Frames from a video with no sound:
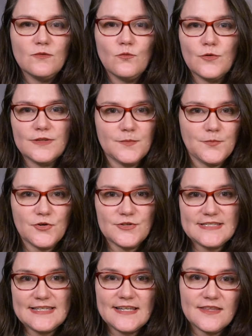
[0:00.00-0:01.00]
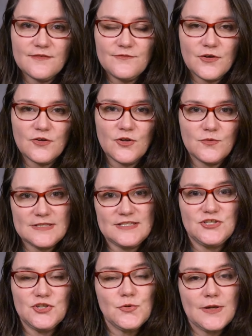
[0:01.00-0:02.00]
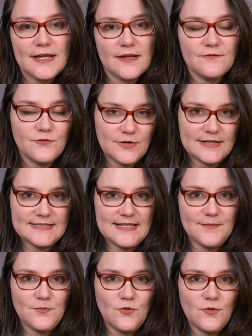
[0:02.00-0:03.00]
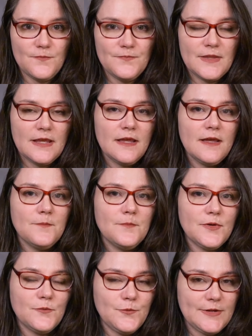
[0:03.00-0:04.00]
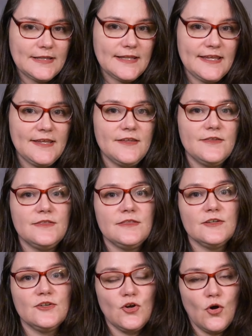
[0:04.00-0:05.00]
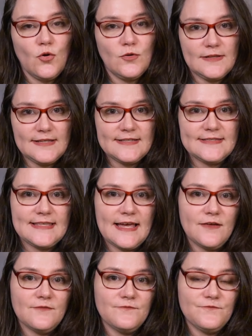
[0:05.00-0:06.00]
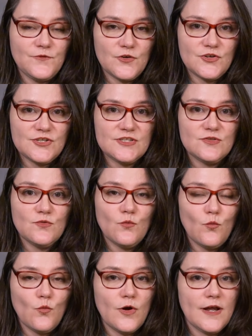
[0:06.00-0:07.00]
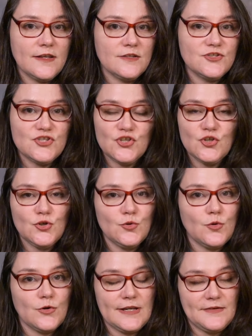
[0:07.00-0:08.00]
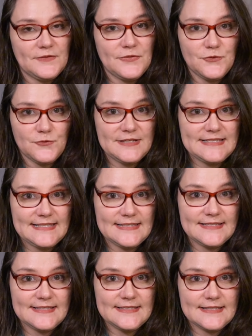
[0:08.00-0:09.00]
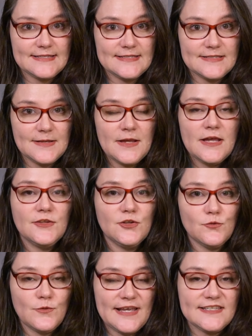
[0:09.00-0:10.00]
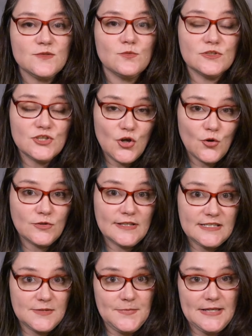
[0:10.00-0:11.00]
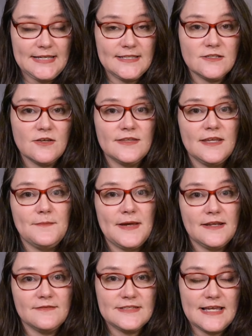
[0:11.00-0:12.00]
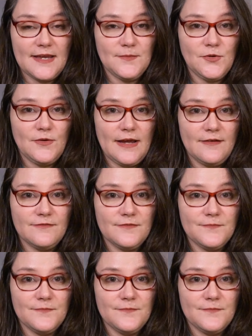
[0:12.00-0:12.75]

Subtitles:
what the person in the photo is doing, for example. But really, the goal is that first 1, 2, or even 3 sentences. The rest will totally depend on the amount of time you have.